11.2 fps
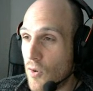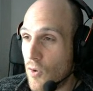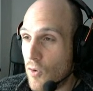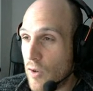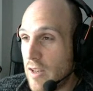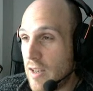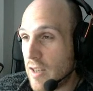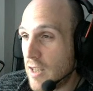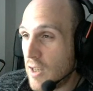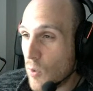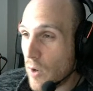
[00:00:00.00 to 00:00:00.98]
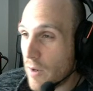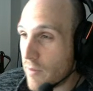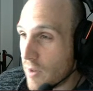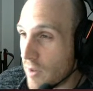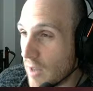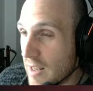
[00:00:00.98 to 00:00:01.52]
or ear gear, whatever.
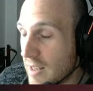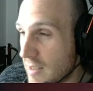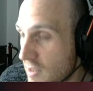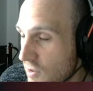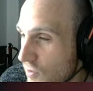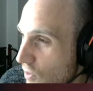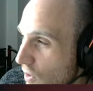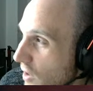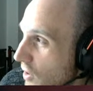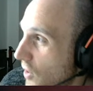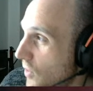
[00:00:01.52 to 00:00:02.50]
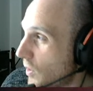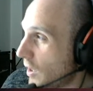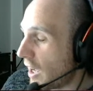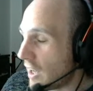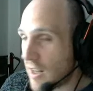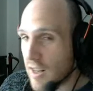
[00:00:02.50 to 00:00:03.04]
Headgear sounds wrong, I don't know.
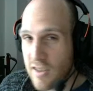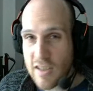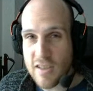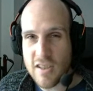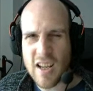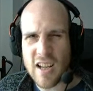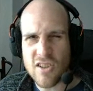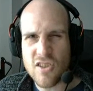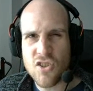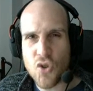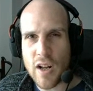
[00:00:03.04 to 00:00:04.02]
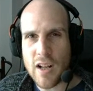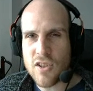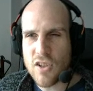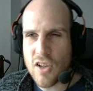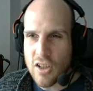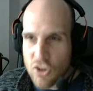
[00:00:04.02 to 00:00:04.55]
And to get shot at, so
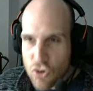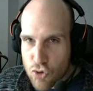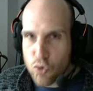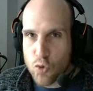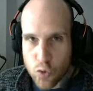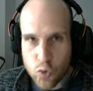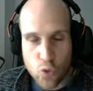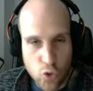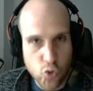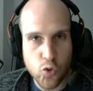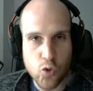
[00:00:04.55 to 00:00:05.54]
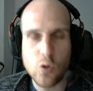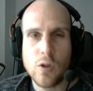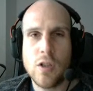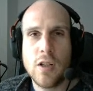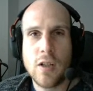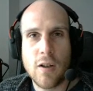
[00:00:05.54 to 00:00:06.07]
you get the doof, doof, doof
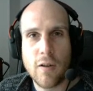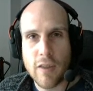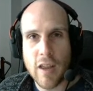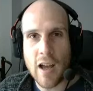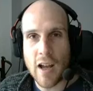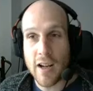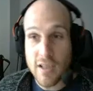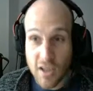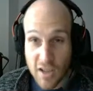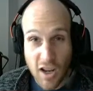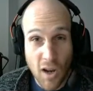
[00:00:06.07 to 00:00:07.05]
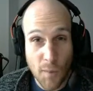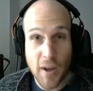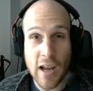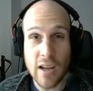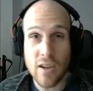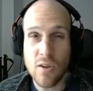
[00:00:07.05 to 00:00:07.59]
of that, and it's kind of coming
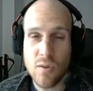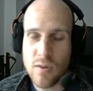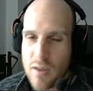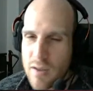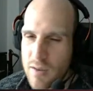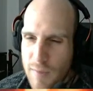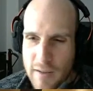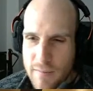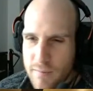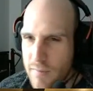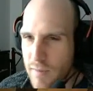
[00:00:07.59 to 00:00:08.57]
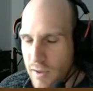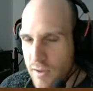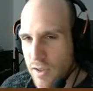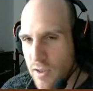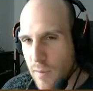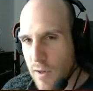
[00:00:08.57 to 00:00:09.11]
at you, and oh man, I just
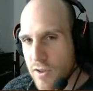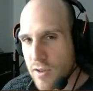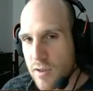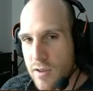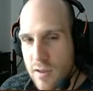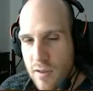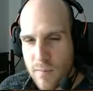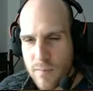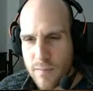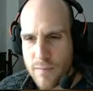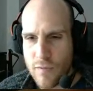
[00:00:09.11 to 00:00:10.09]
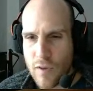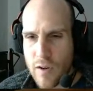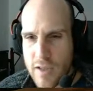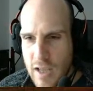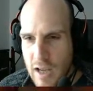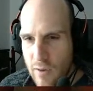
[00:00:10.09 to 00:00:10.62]
can't imagine it. It's very
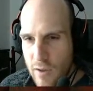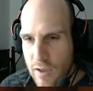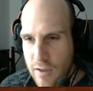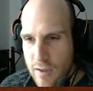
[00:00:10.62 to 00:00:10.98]
scary.